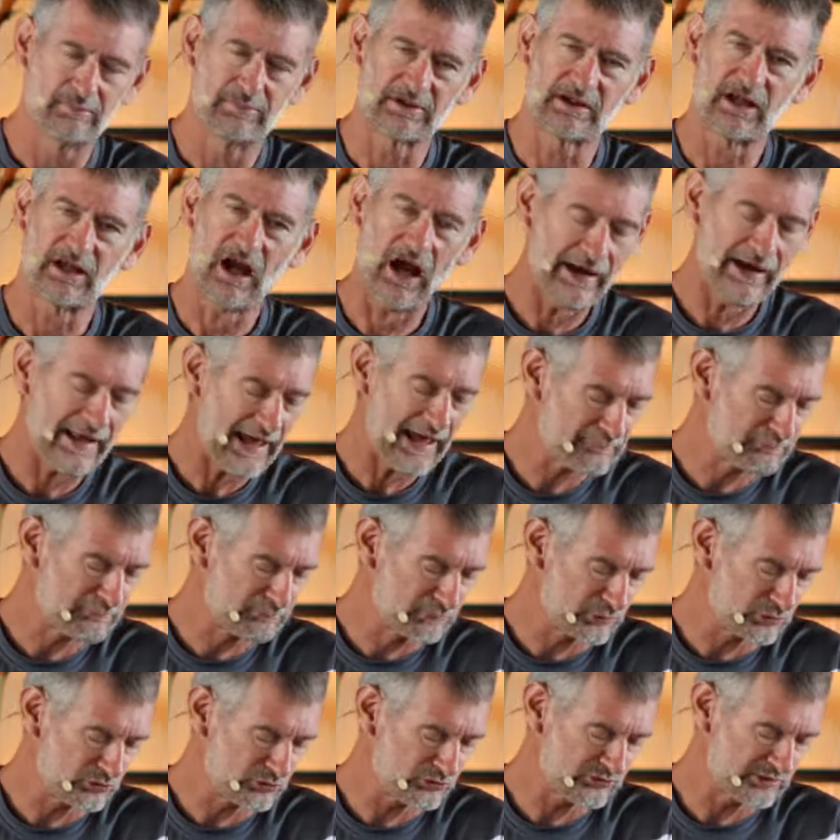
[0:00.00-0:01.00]
But God had
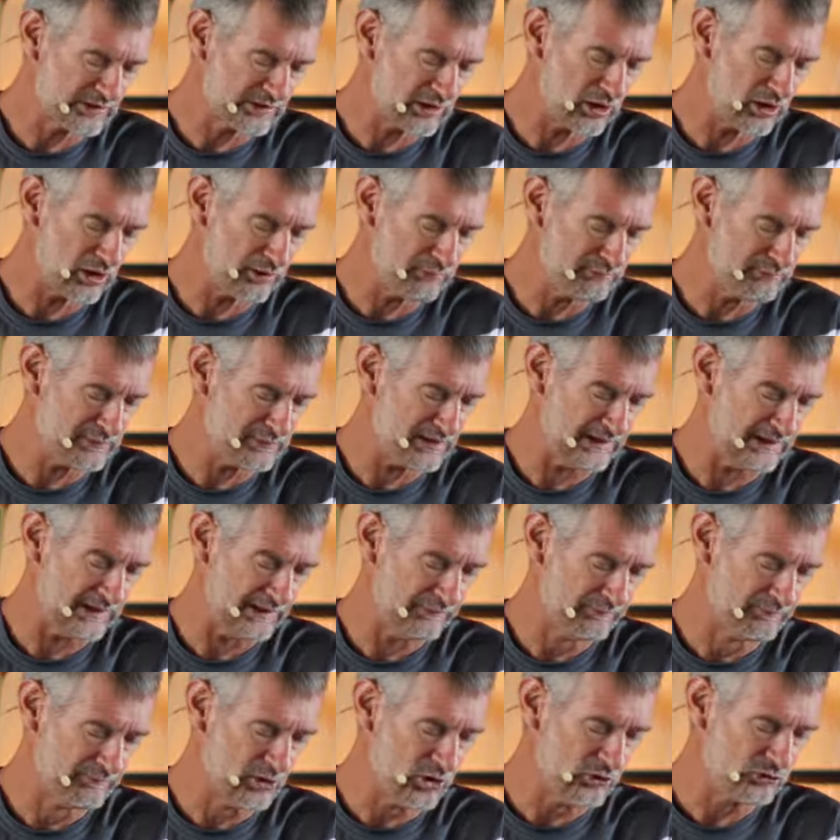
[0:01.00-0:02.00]
mercy on
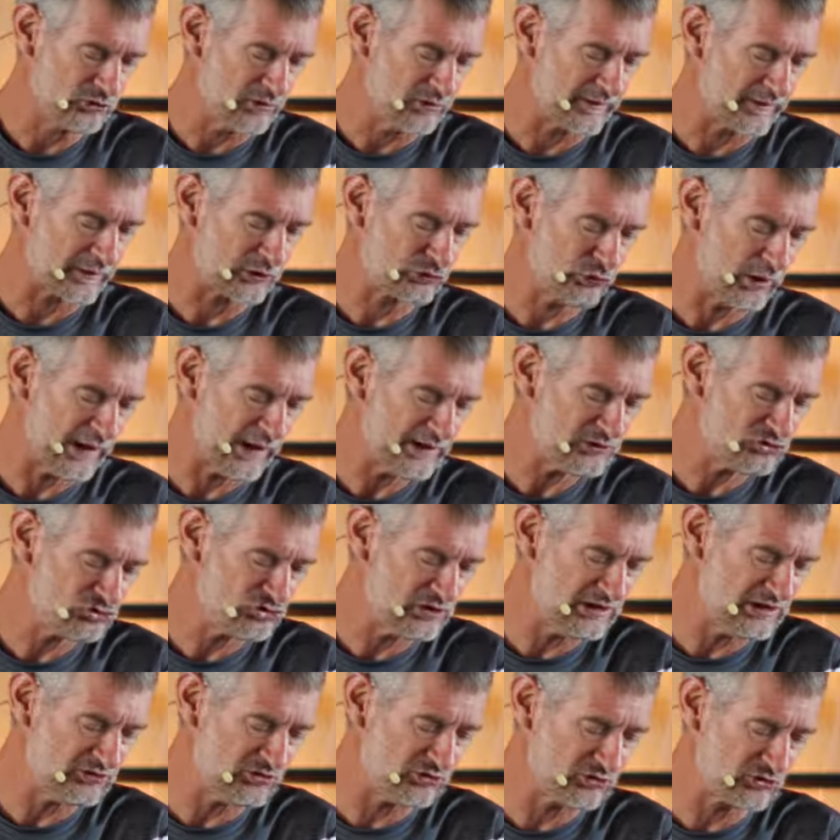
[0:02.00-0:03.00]
me so that Christ
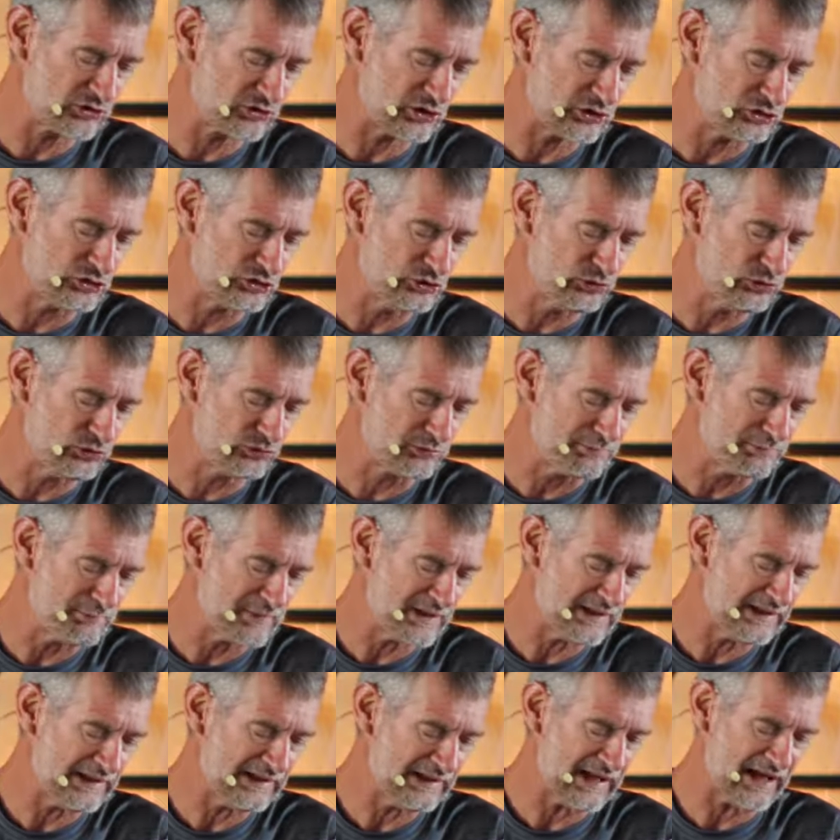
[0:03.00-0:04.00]
Jesus could use
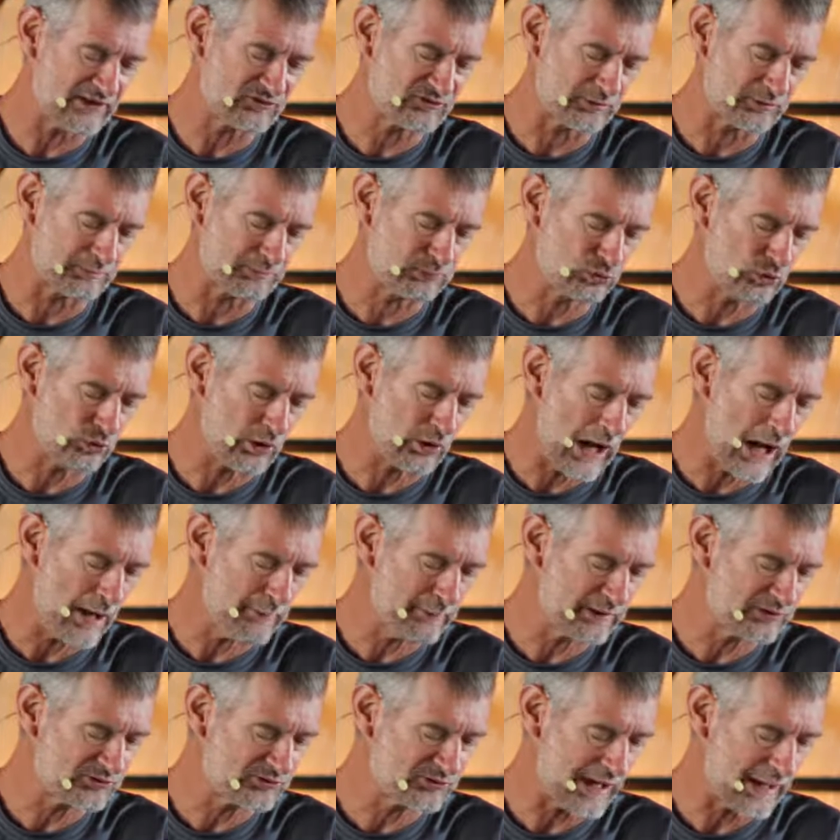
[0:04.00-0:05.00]
me as a
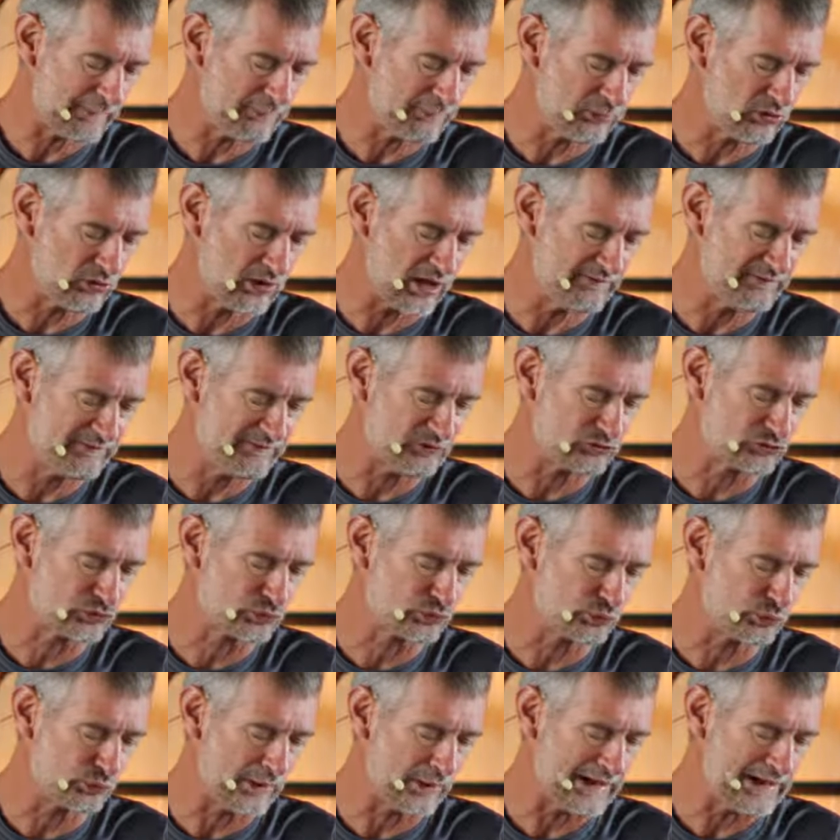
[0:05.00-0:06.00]
prime example of his
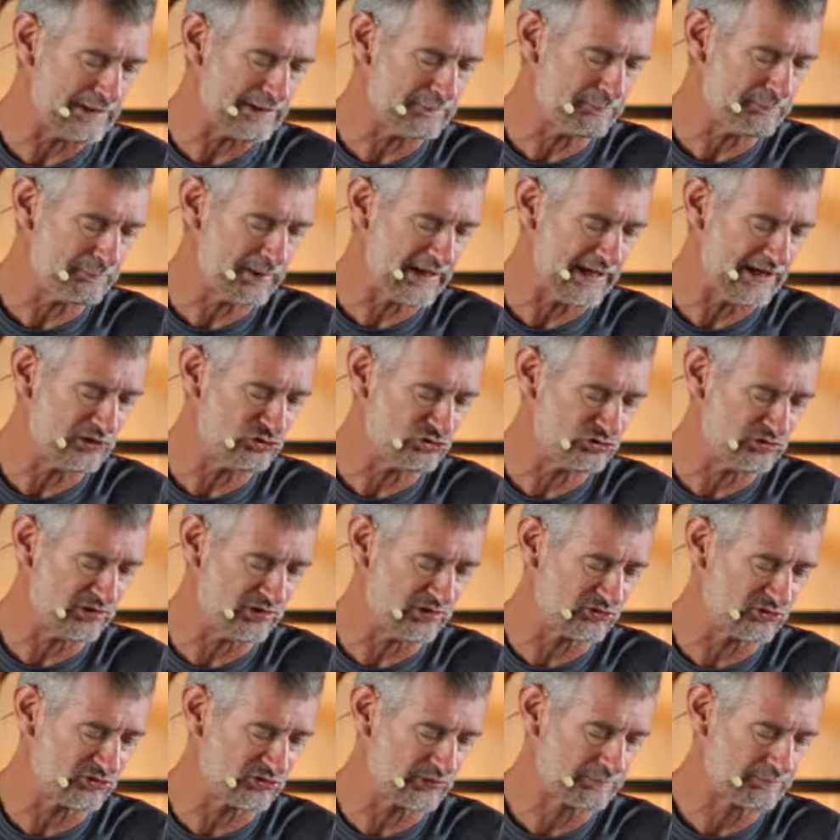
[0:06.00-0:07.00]
great
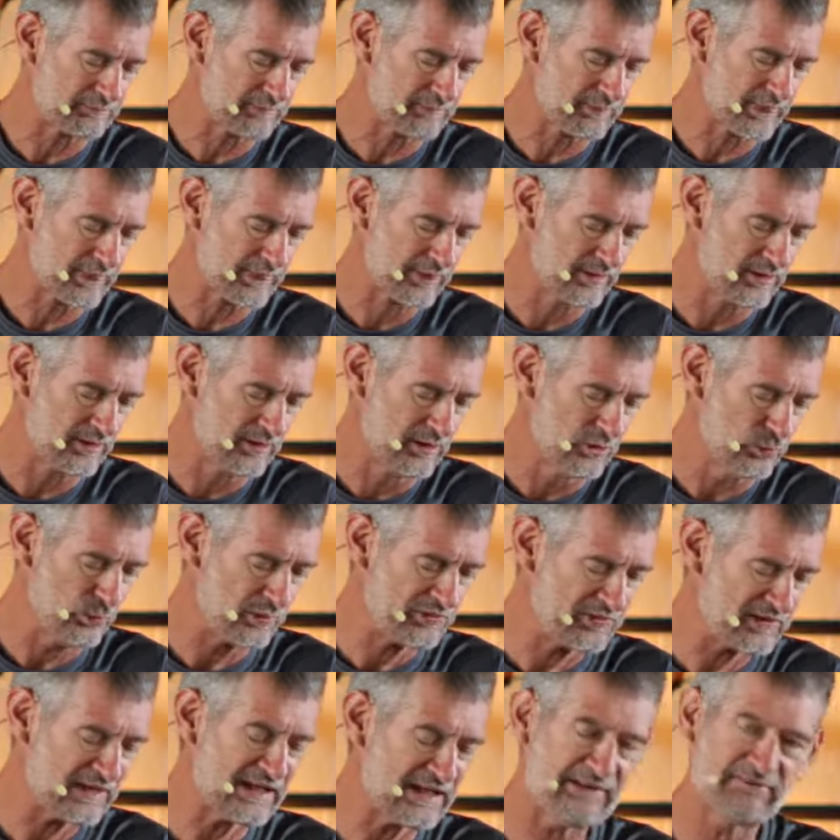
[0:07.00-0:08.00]
patience
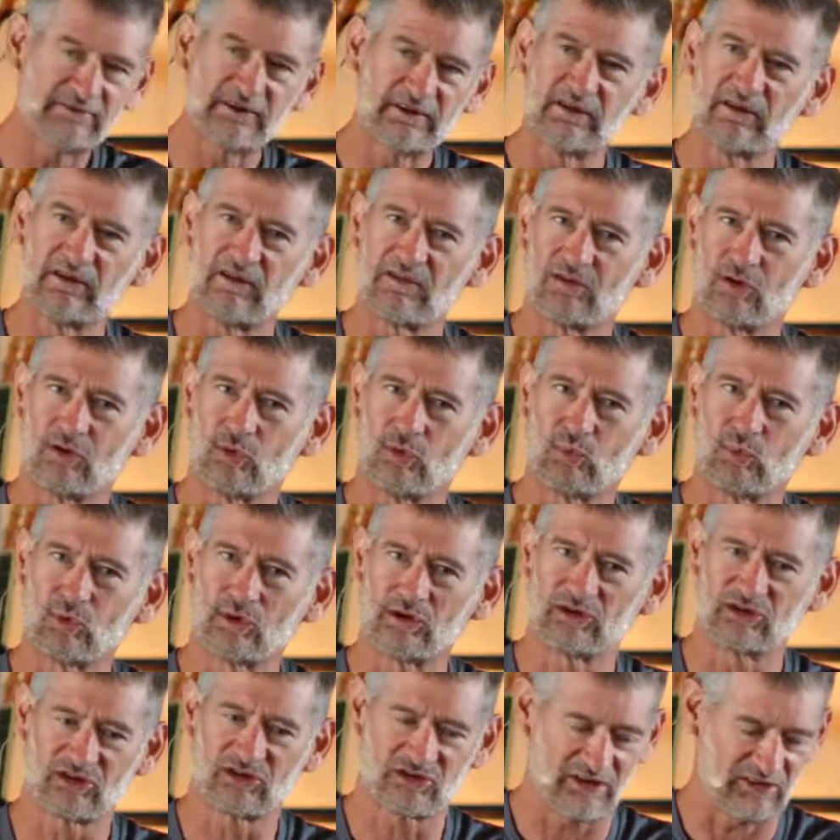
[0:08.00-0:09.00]
with even the
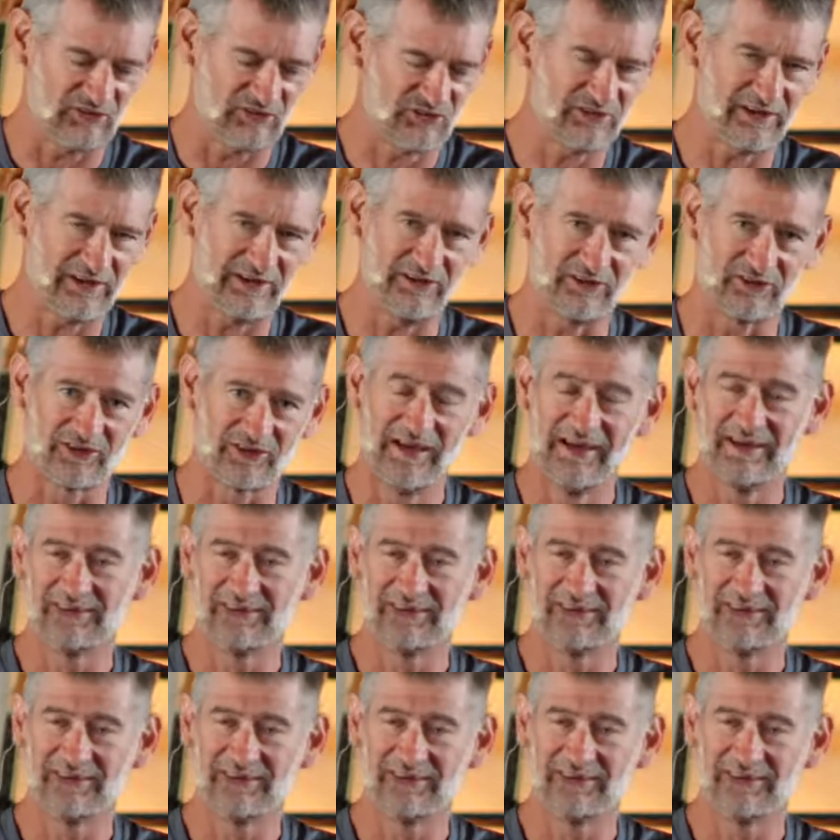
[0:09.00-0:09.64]
worst sinners."